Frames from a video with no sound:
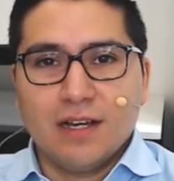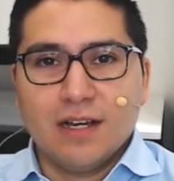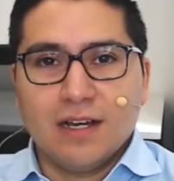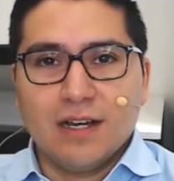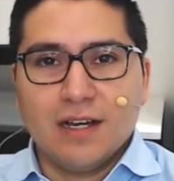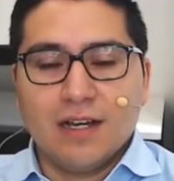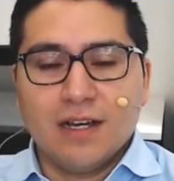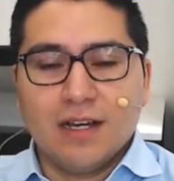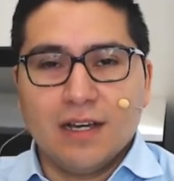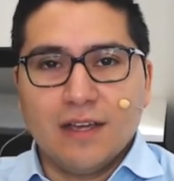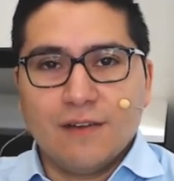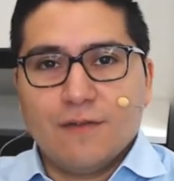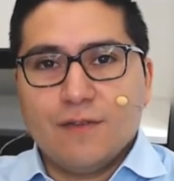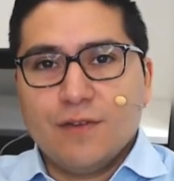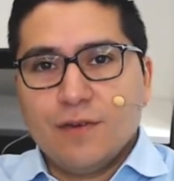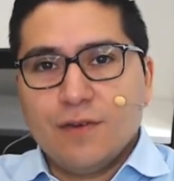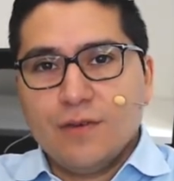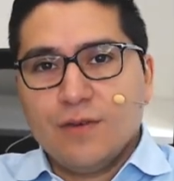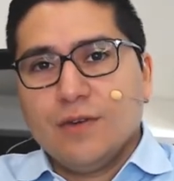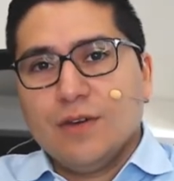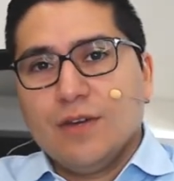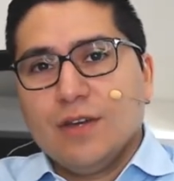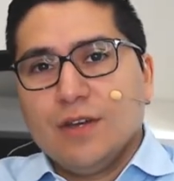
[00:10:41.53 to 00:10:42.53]
if
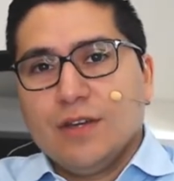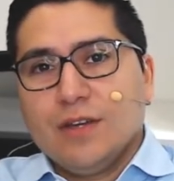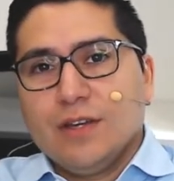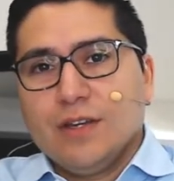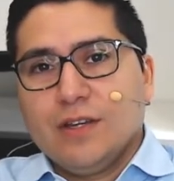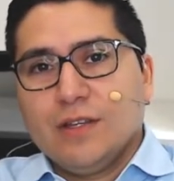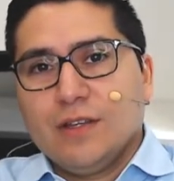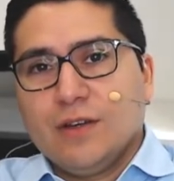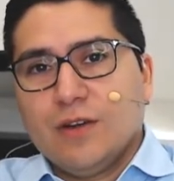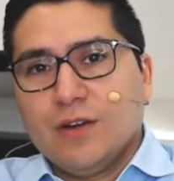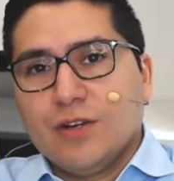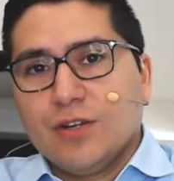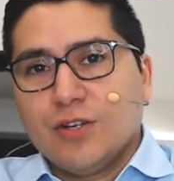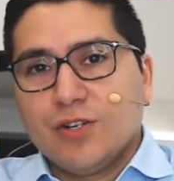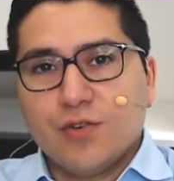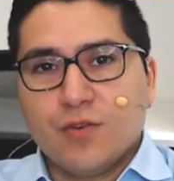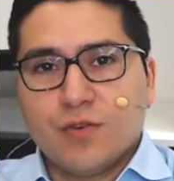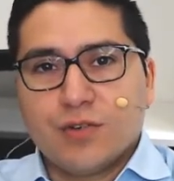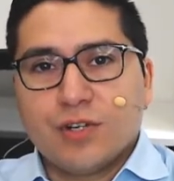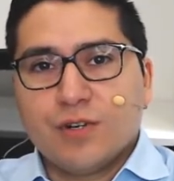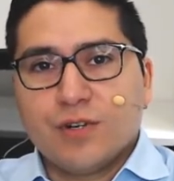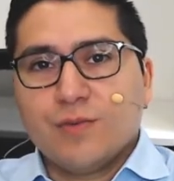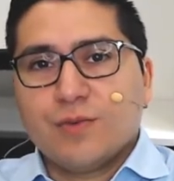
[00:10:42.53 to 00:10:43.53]
you are a
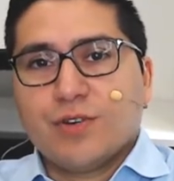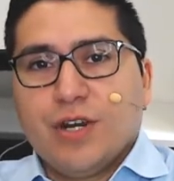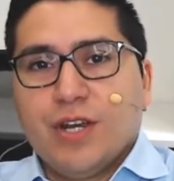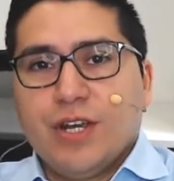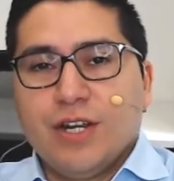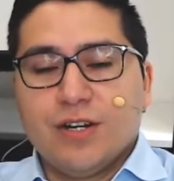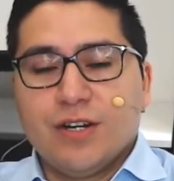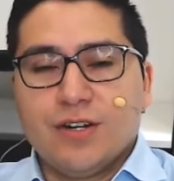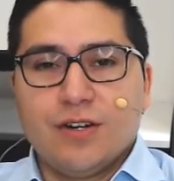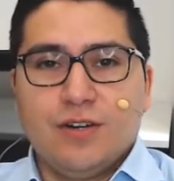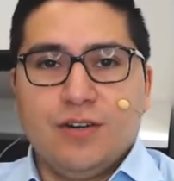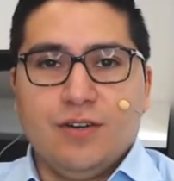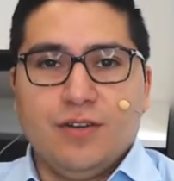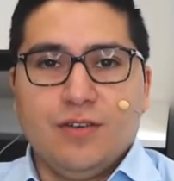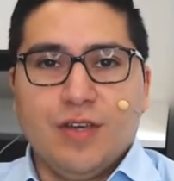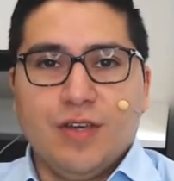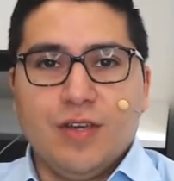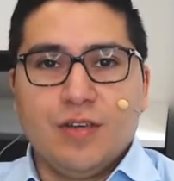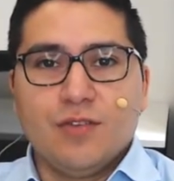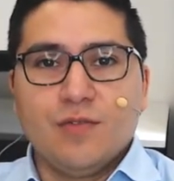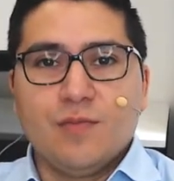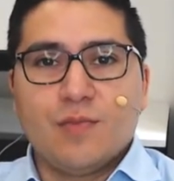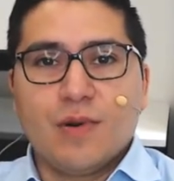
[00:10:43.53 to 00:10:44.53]
short-term trader,
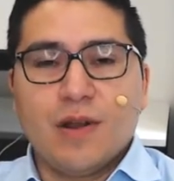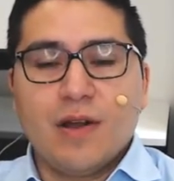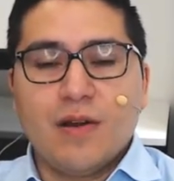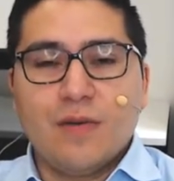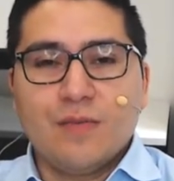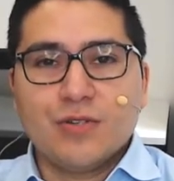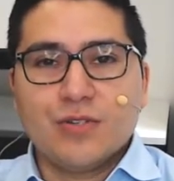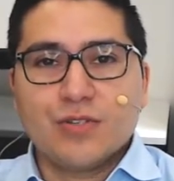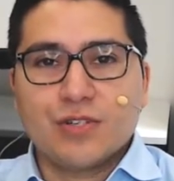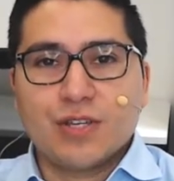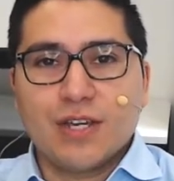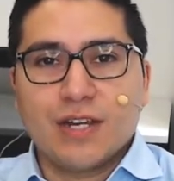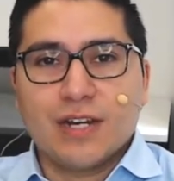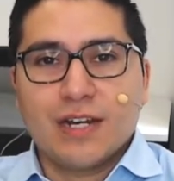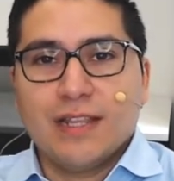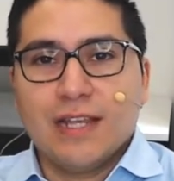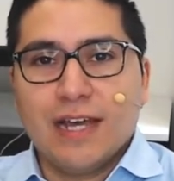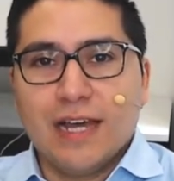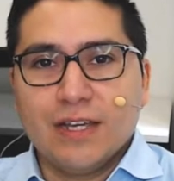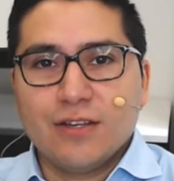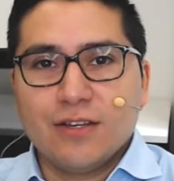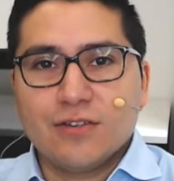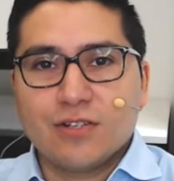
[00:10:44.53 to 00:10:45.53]
then you're probably just gonna
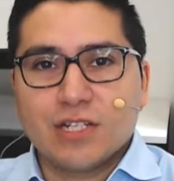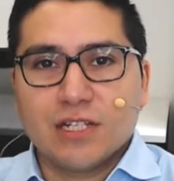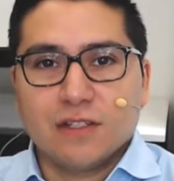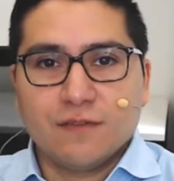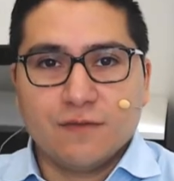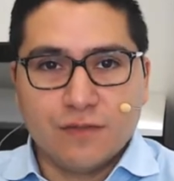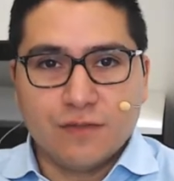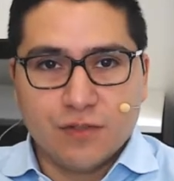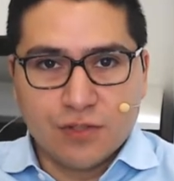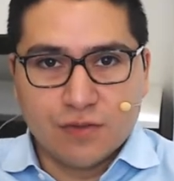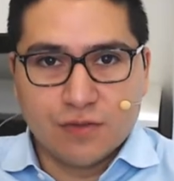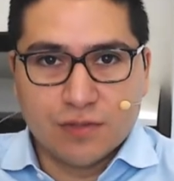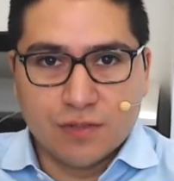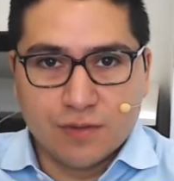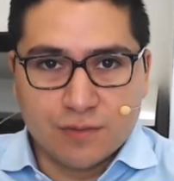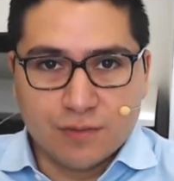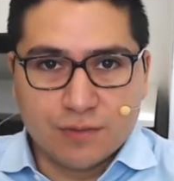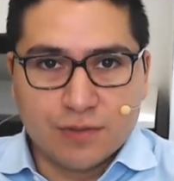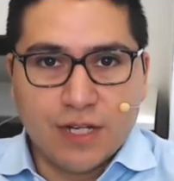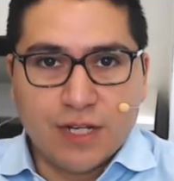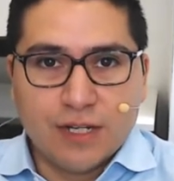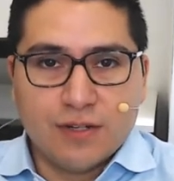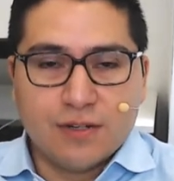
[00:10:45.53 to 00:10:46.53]
align yourself for short-term
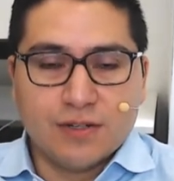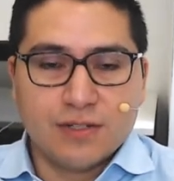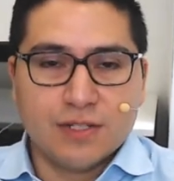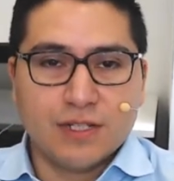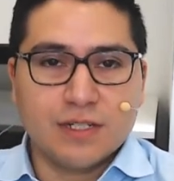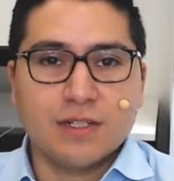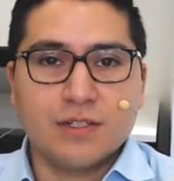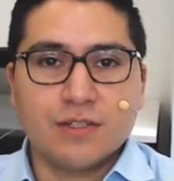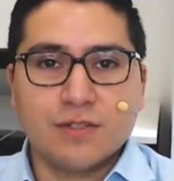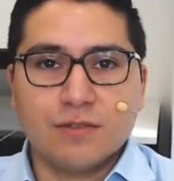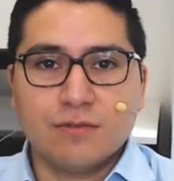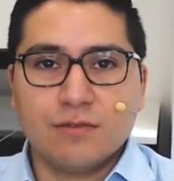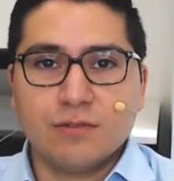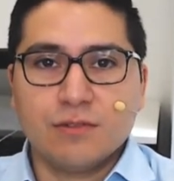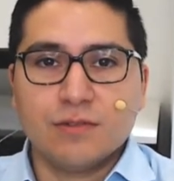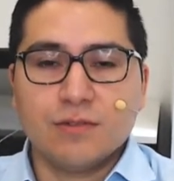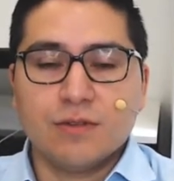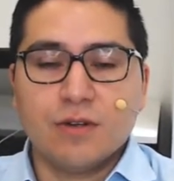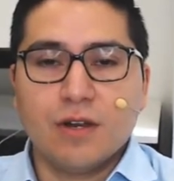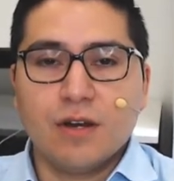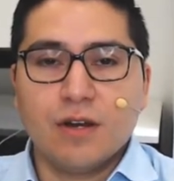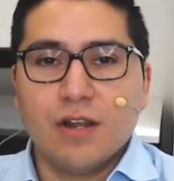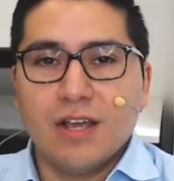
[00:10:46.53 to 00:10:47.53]
traders and so
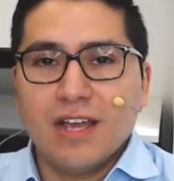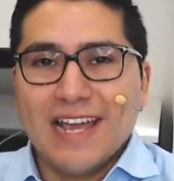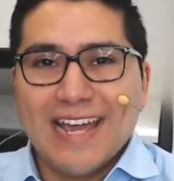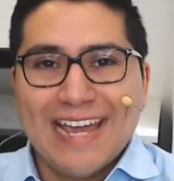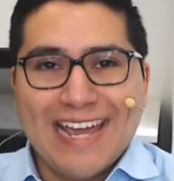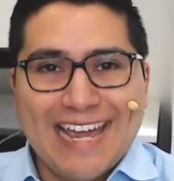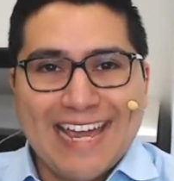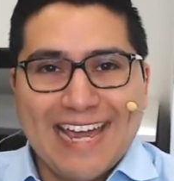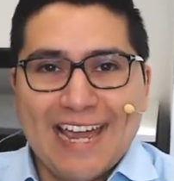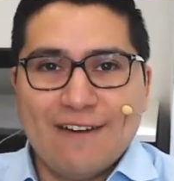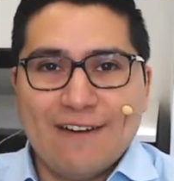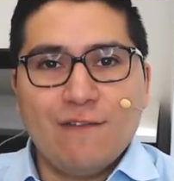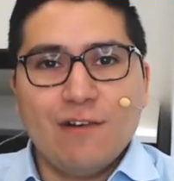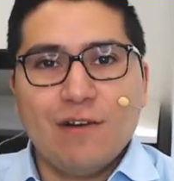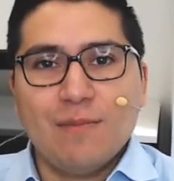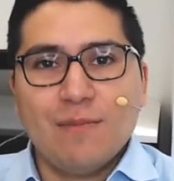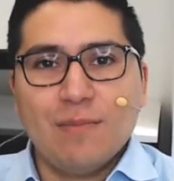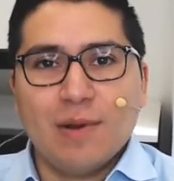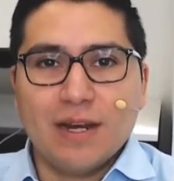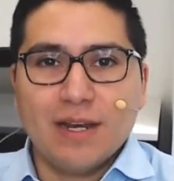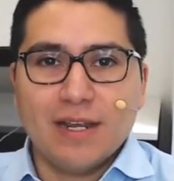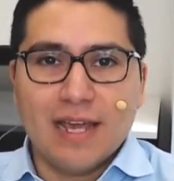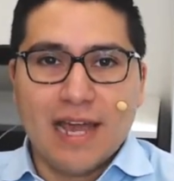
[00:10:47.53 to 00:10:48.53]
on.
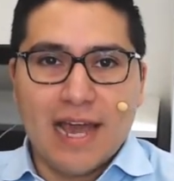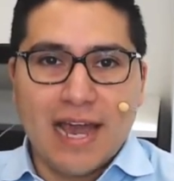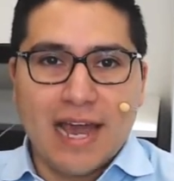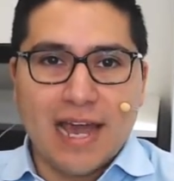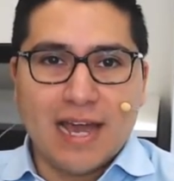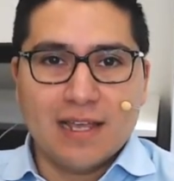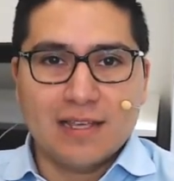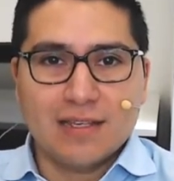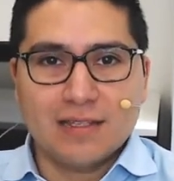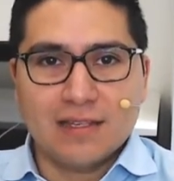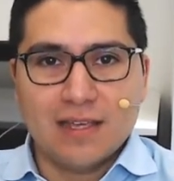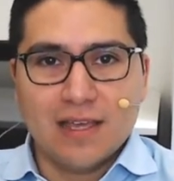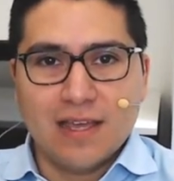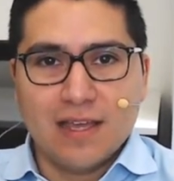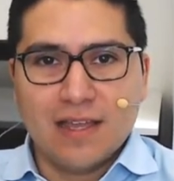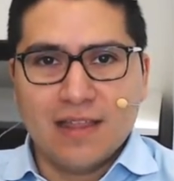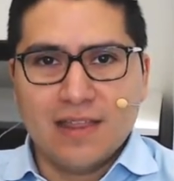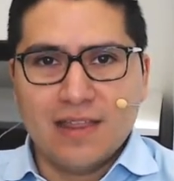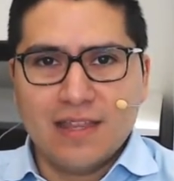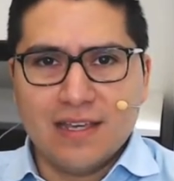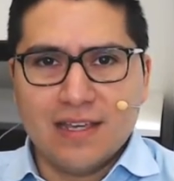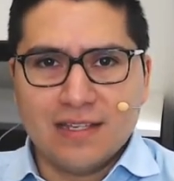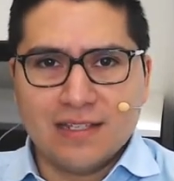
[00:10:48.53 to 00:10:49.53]
Everybody has
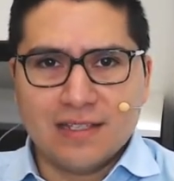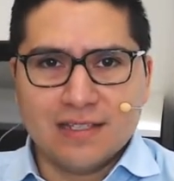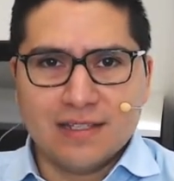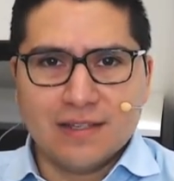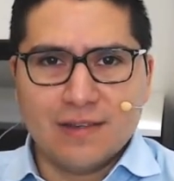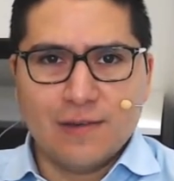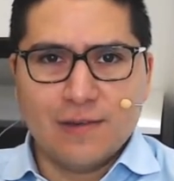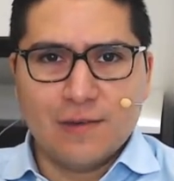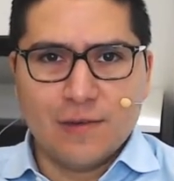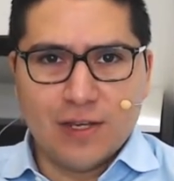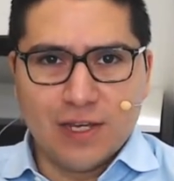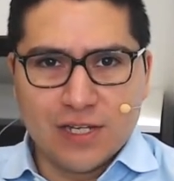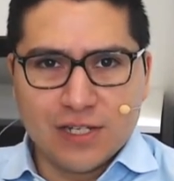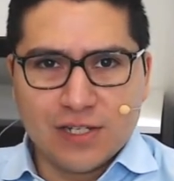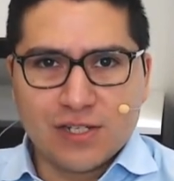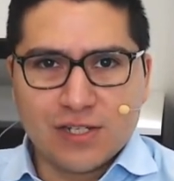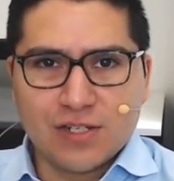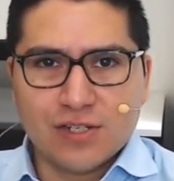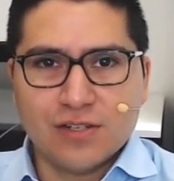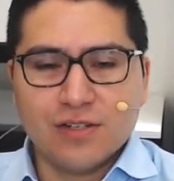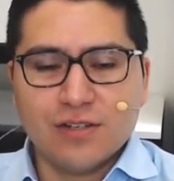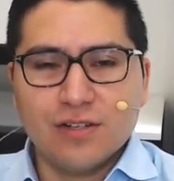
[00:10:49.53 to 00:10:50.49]
this issue.